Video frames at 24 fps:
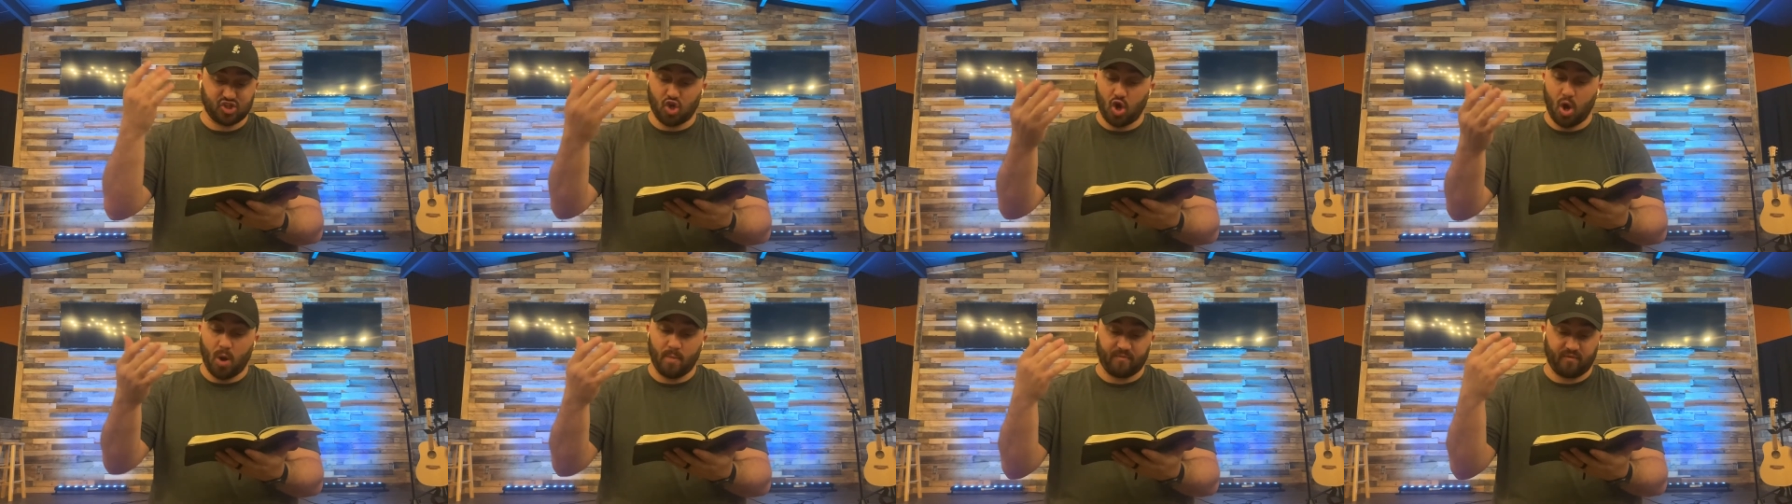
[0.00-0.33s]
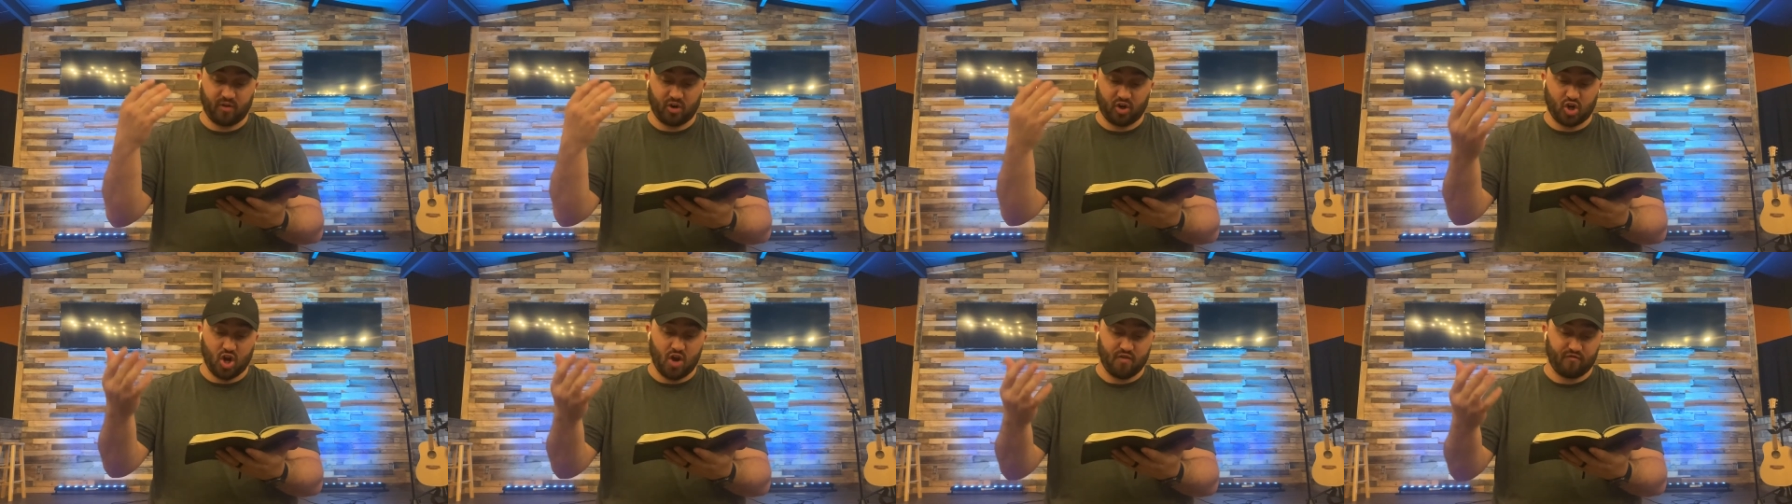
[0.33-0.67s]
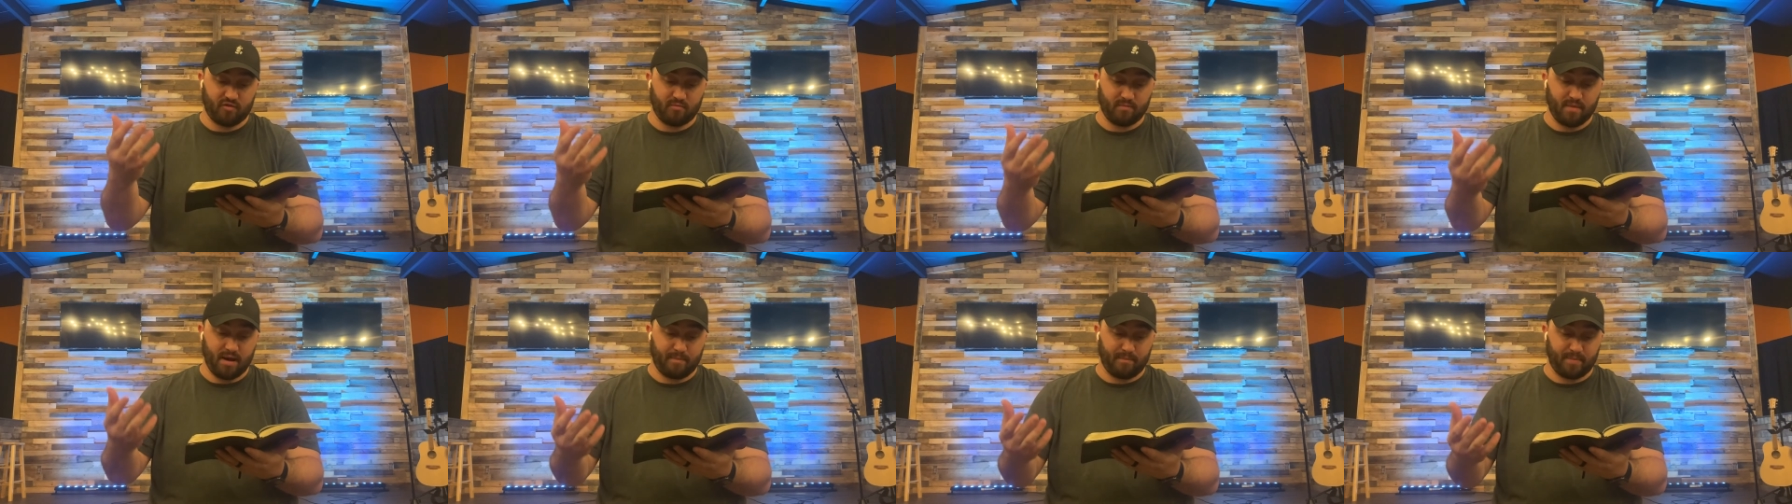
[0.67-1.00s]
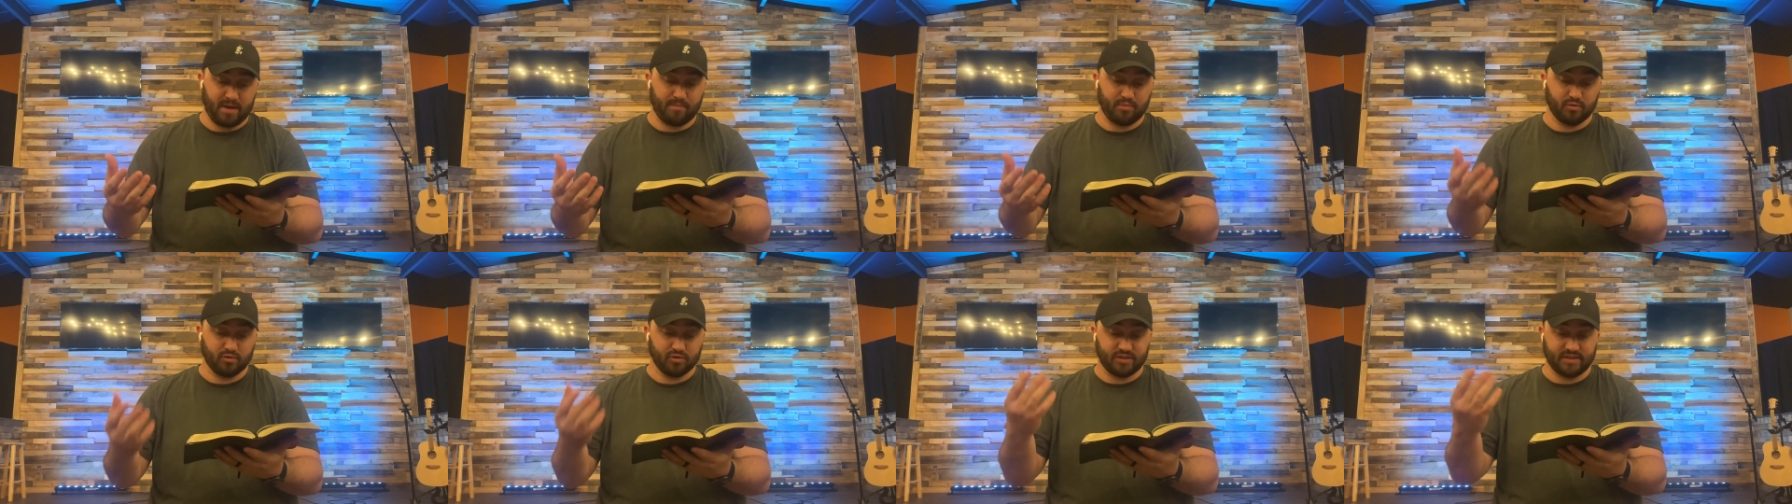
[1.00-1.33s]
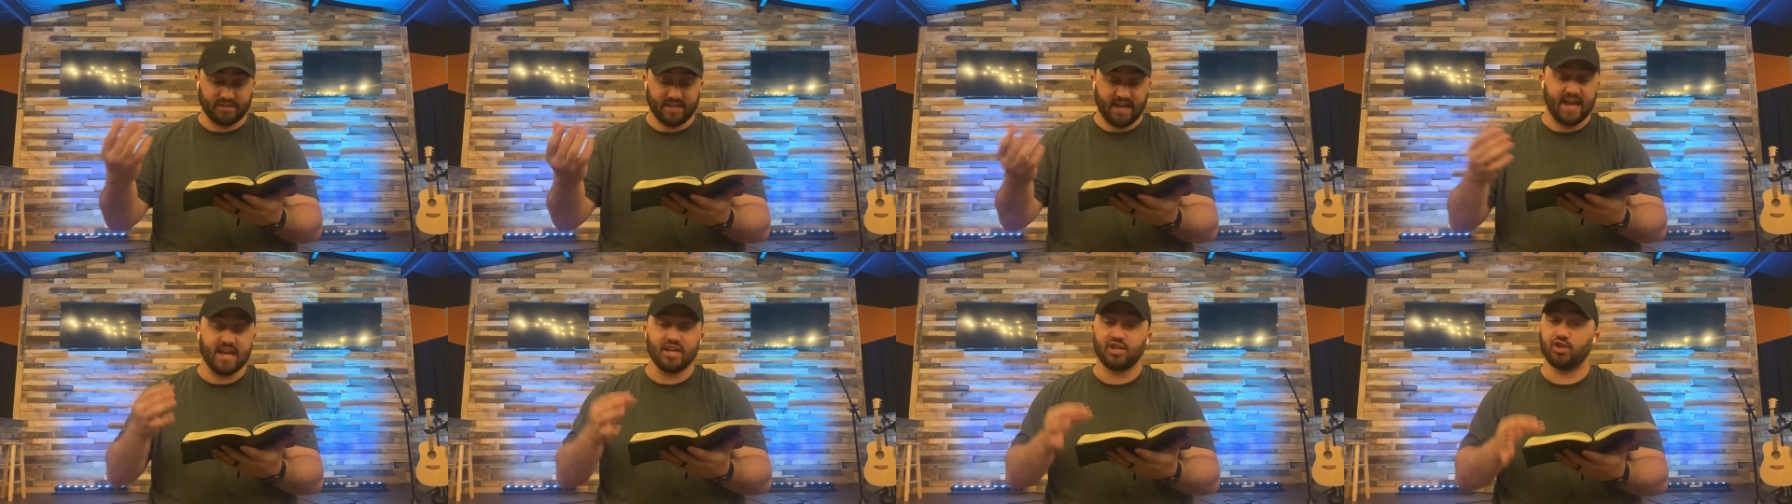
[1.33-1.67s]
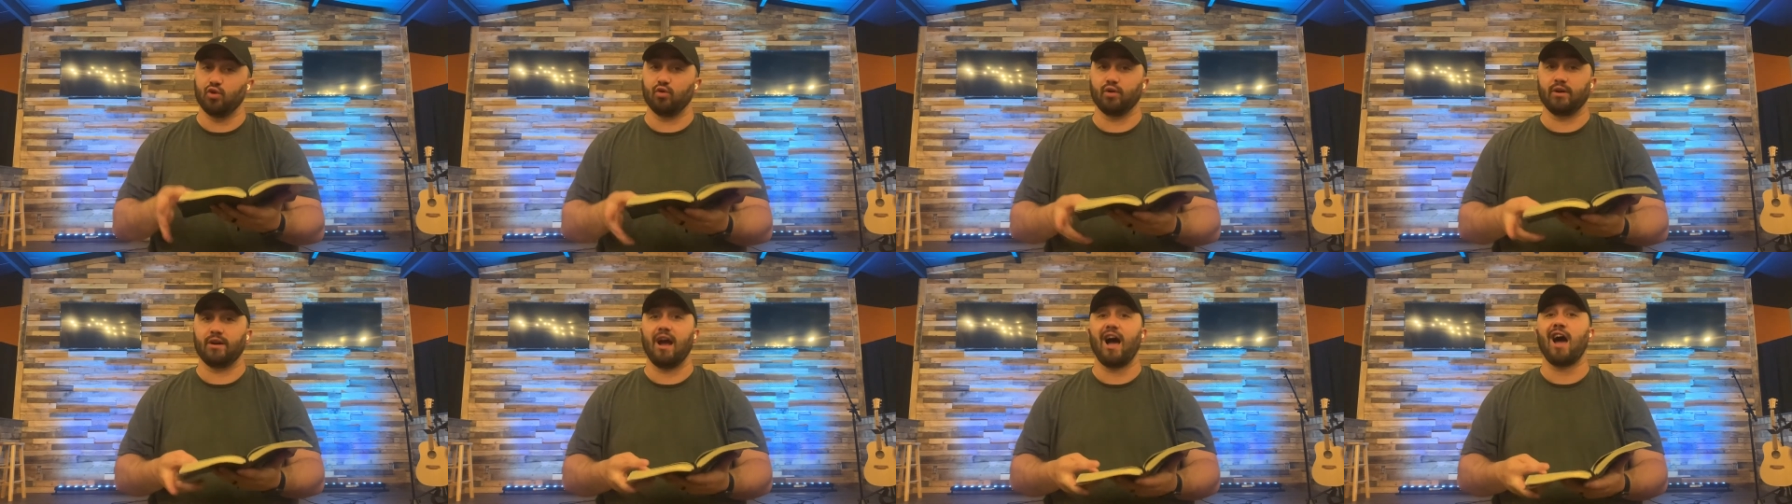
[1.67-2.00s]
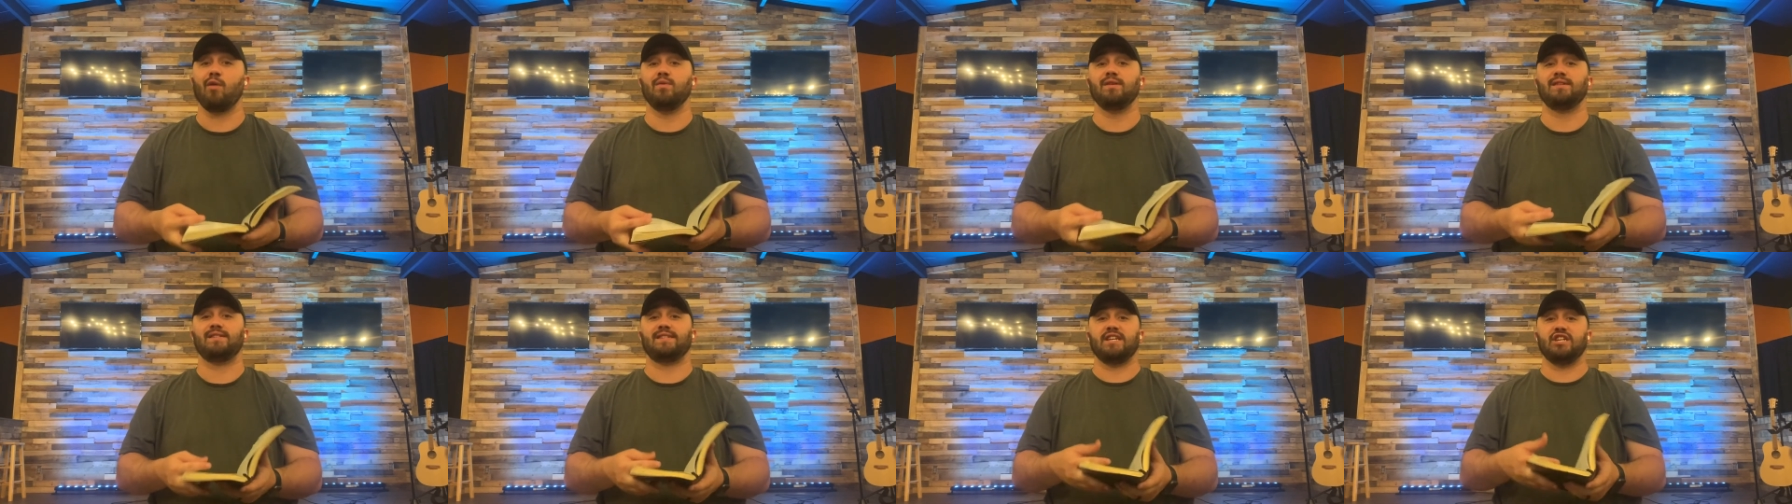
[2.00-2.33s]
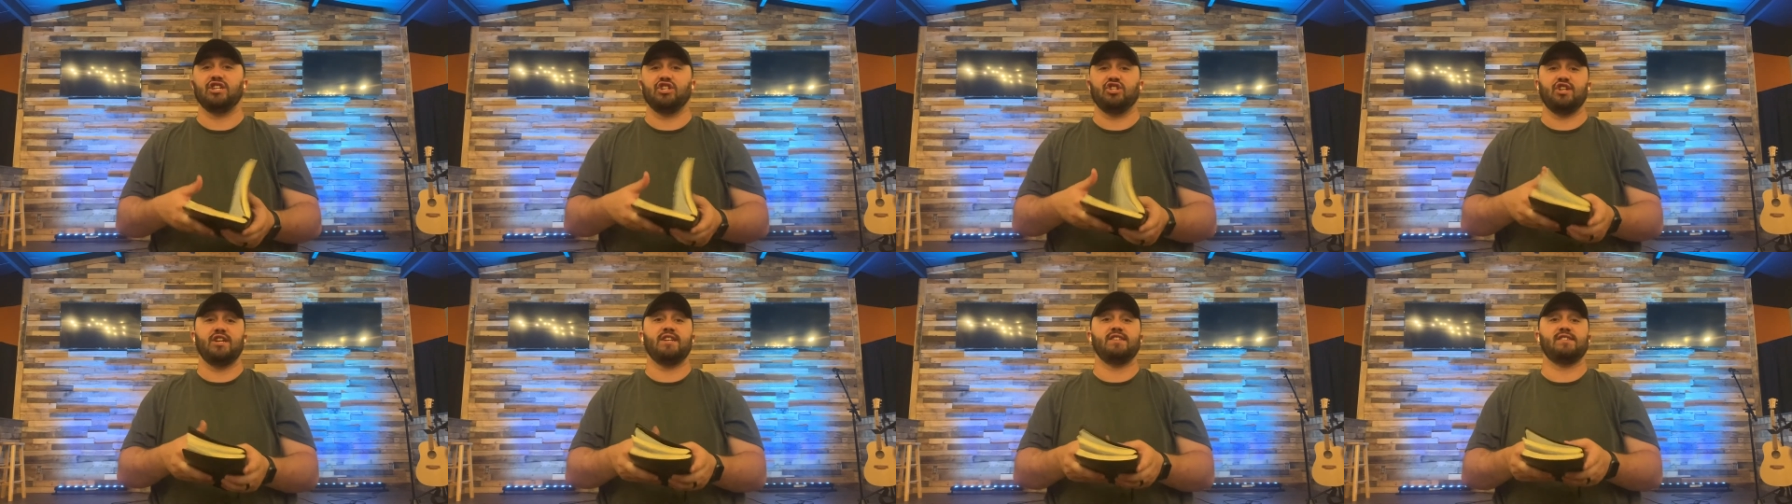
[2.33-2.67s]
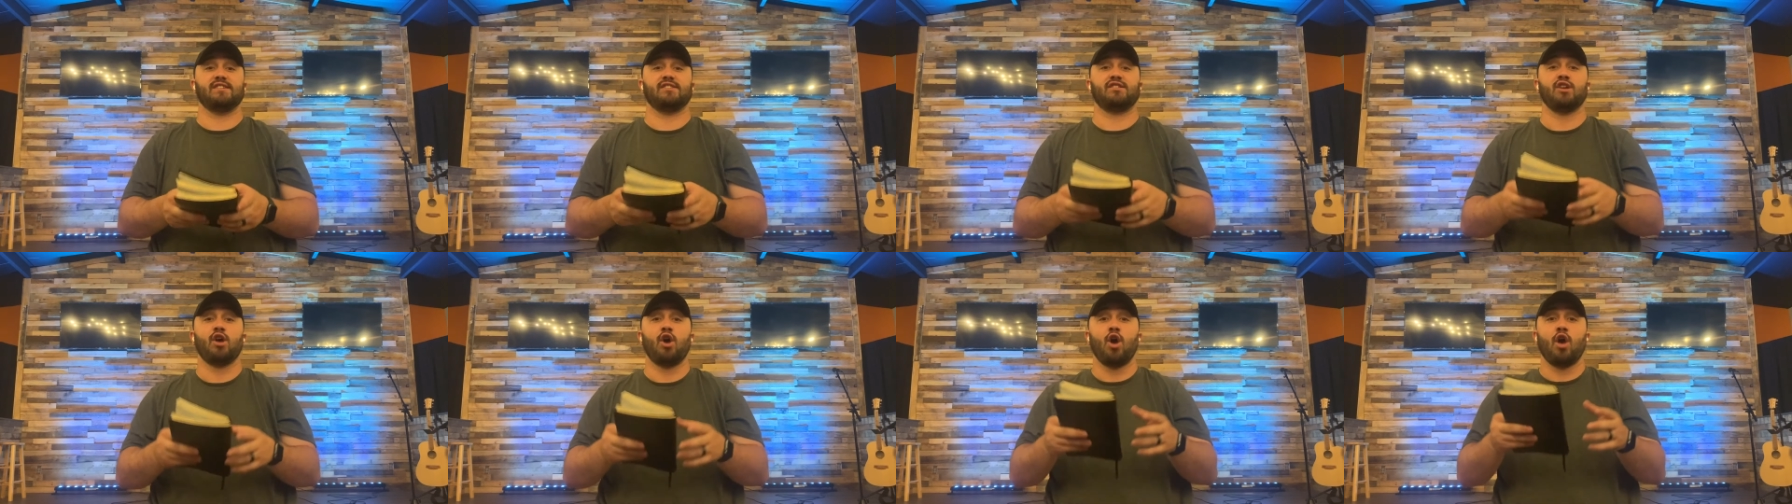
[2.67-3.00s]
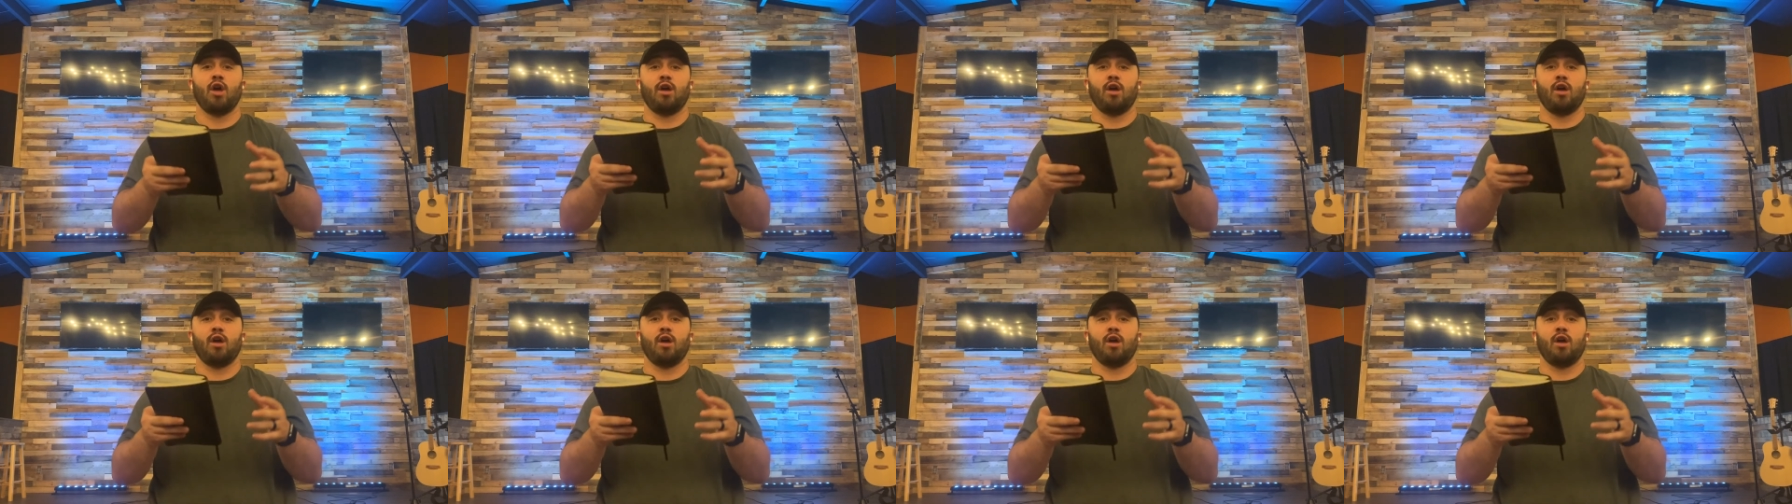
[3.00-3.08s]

Comfort, comfort my people, says your God. We see Jesus,